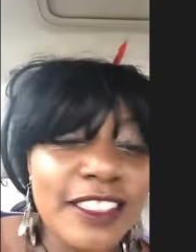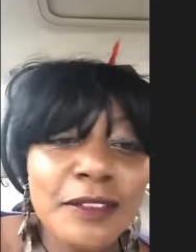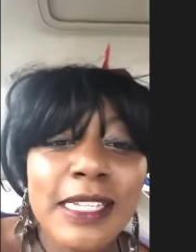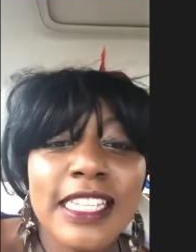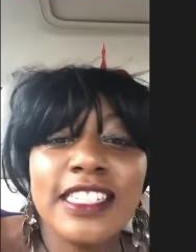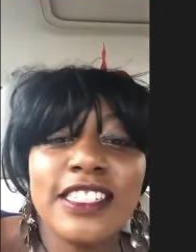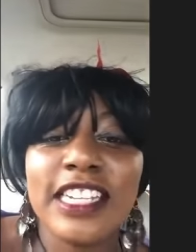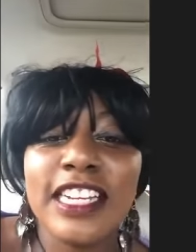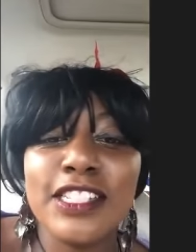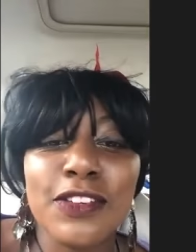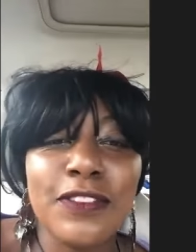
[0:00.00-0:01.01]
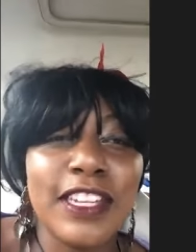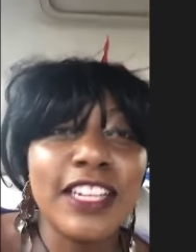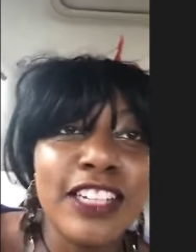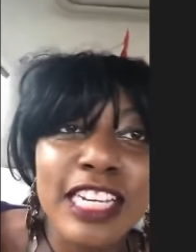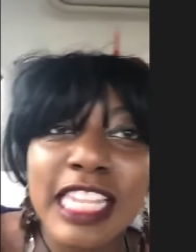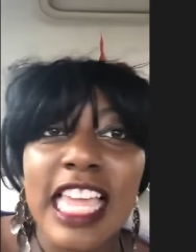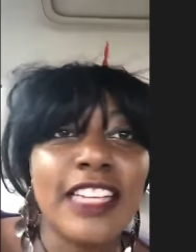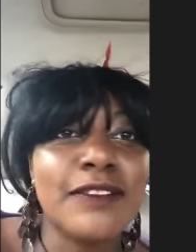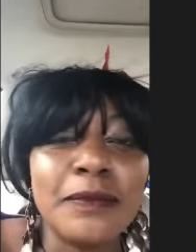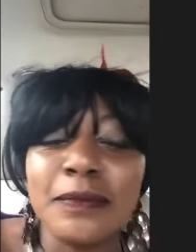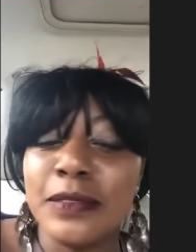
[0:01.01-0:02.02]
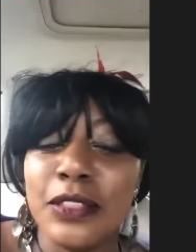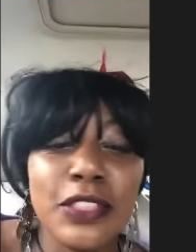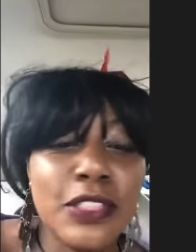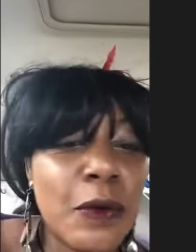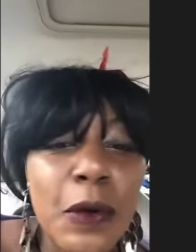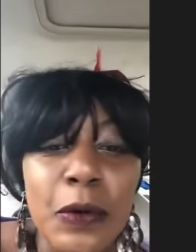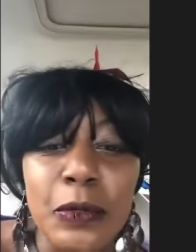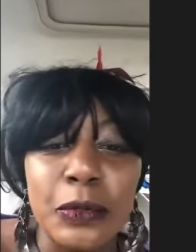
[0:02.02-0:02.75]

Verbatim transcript: because Jade is over here looking like mm, you're so old.